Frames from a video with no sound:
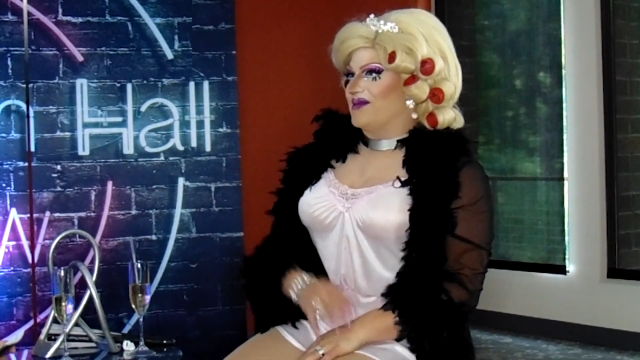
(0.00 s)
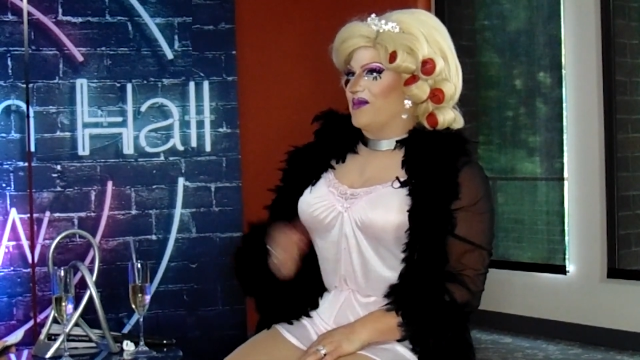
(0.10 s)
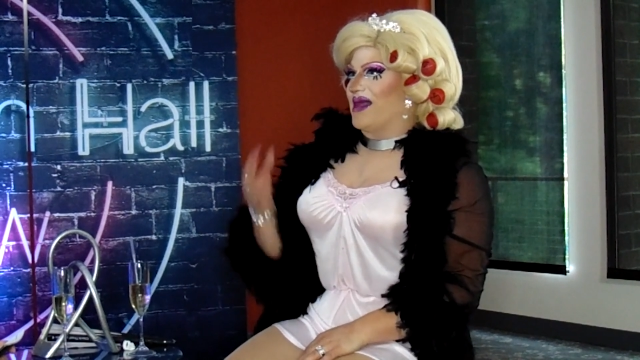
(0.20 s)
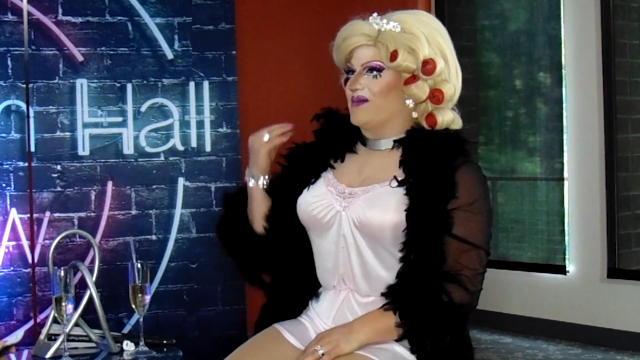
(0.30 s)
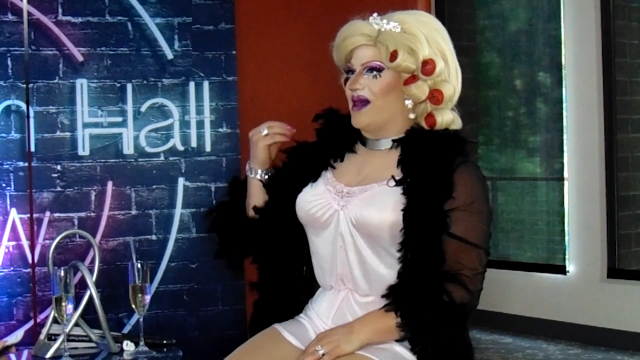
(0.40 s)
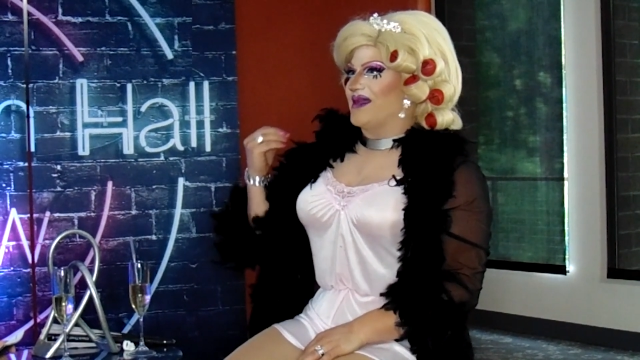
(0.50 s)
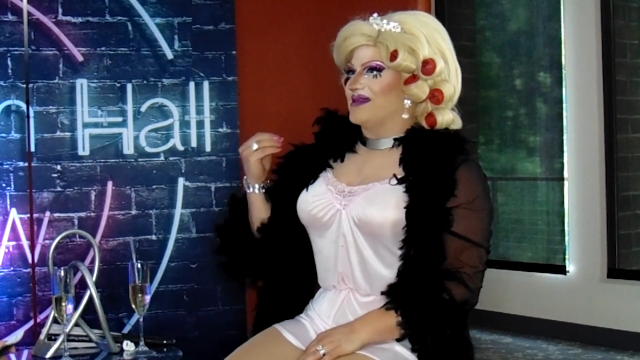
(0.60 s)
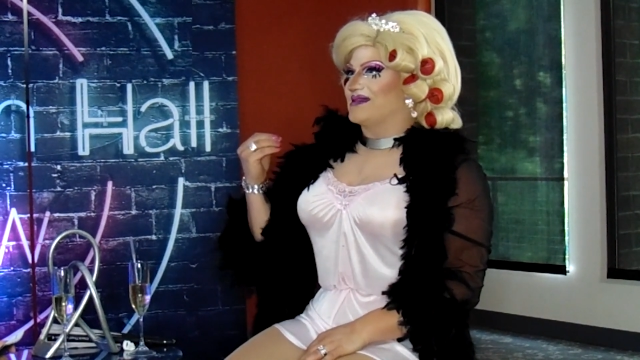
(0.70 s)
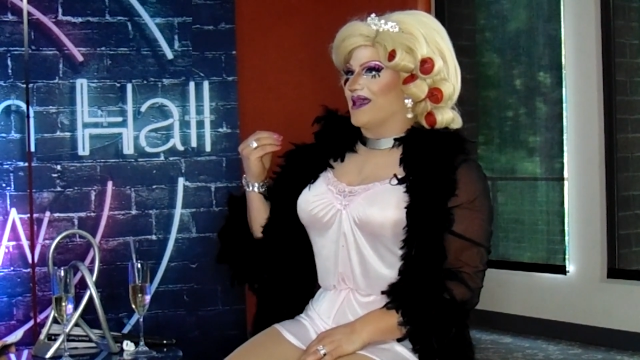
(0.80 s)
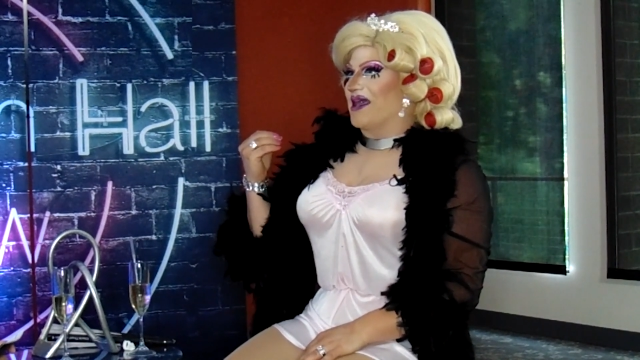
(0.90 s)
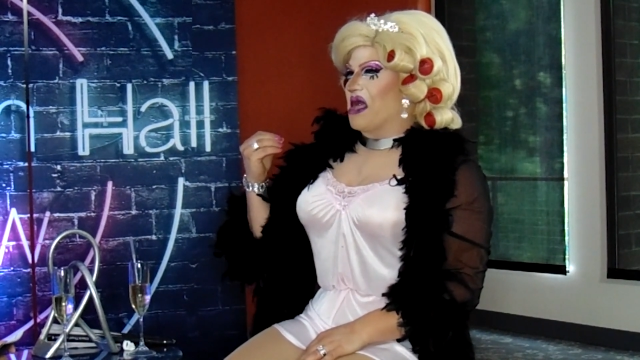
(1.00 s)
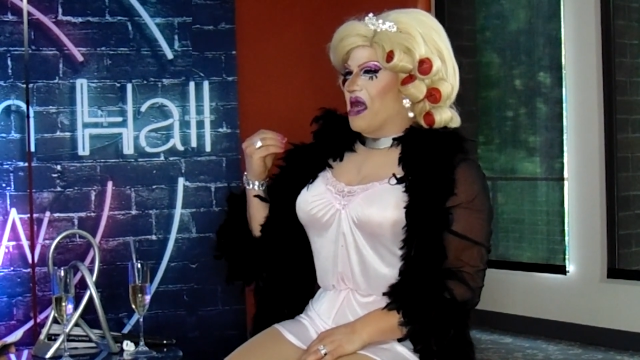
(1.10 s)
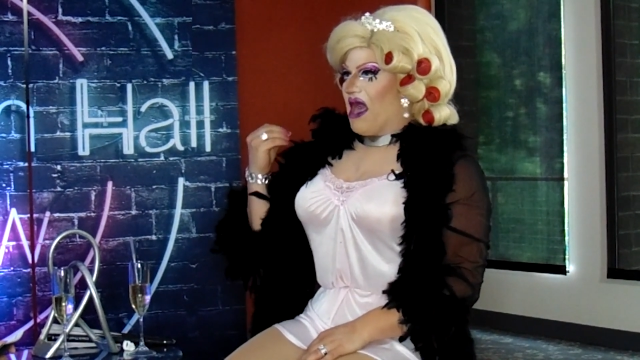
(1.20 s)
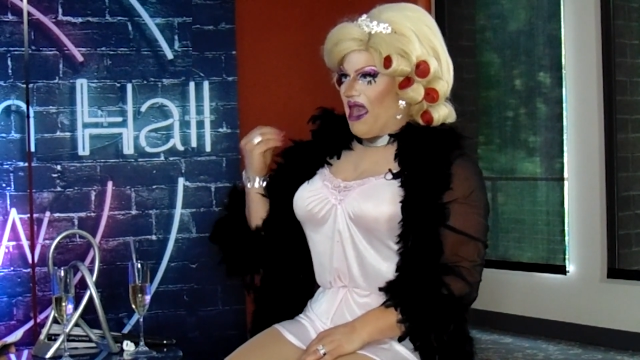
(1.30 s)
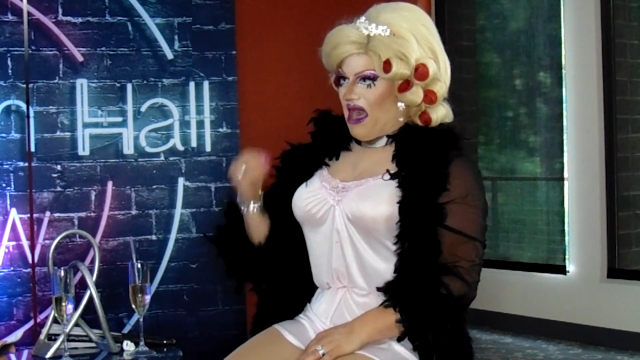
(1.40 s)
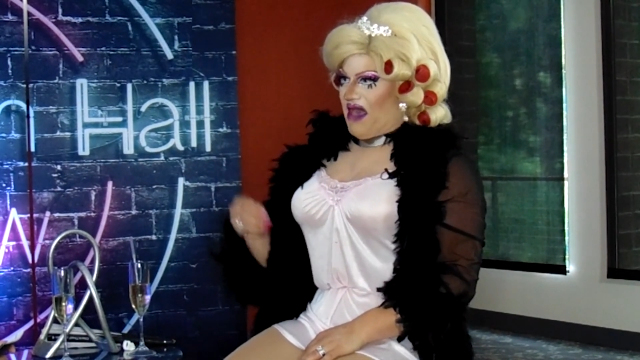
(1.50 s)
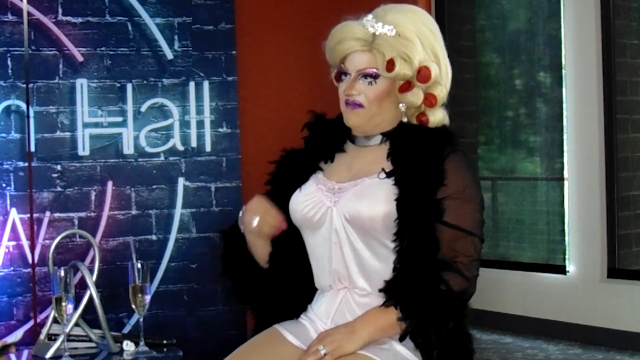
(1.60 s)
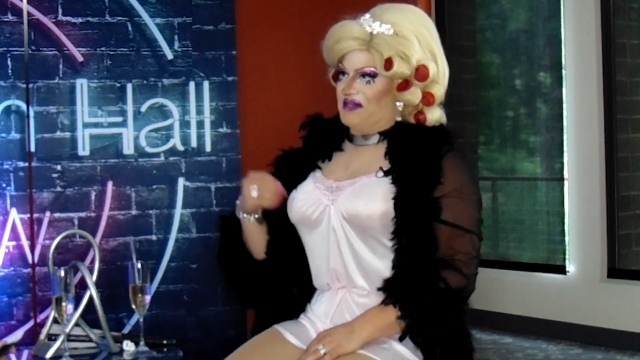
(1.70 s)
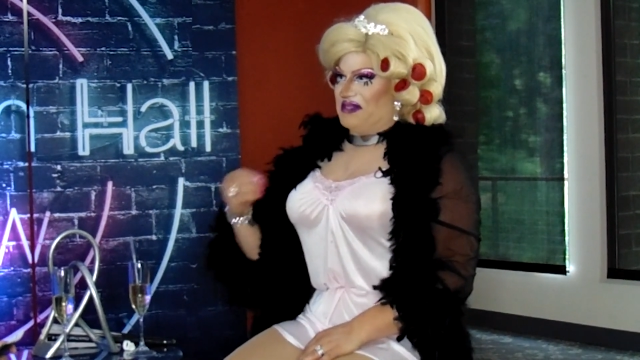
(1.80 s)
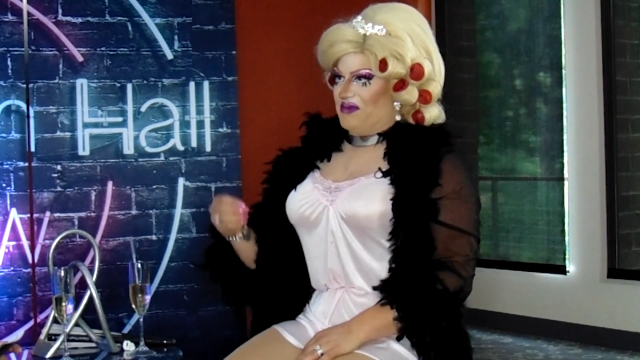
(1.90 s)
in my mind, it's like, I
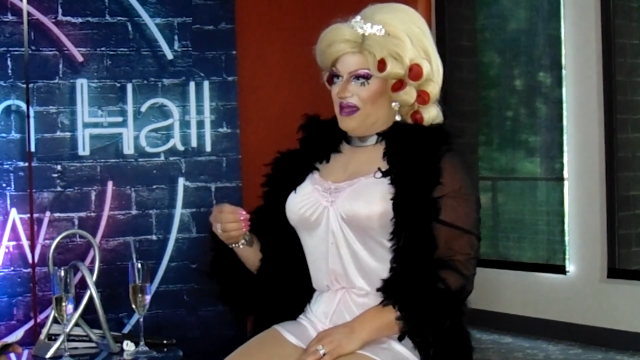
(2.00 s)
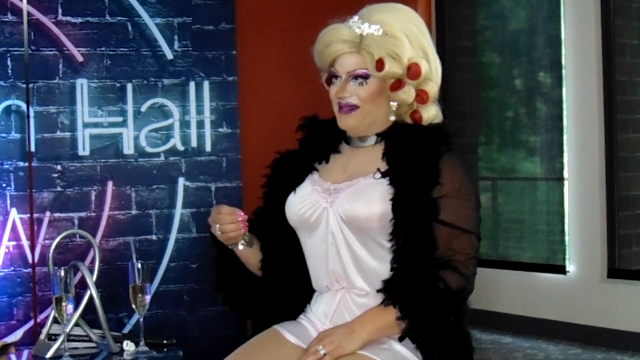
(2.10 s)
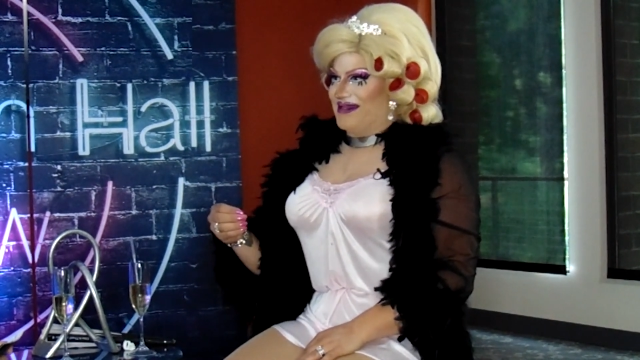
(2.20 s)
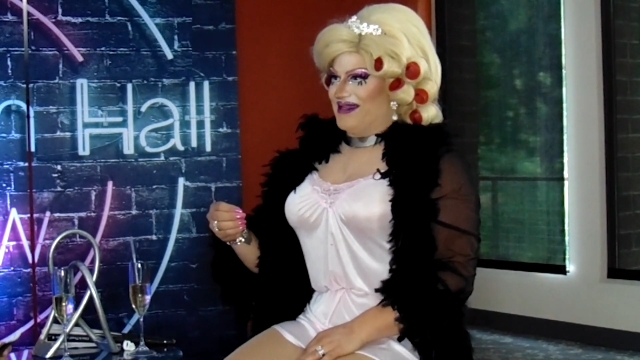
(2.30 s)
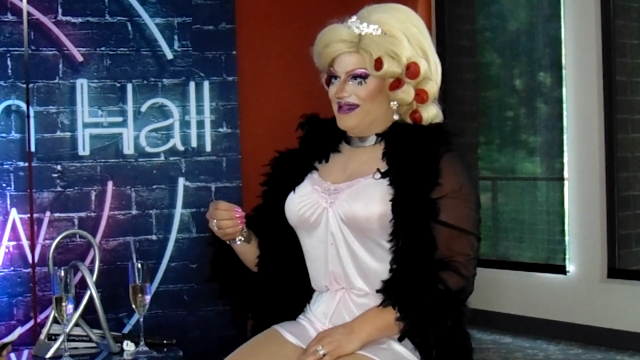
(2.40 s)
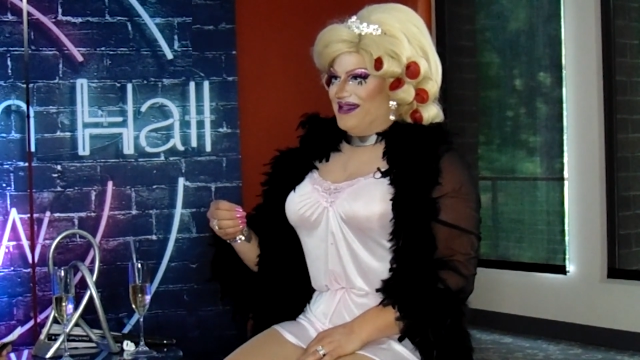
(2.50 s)
have to do it.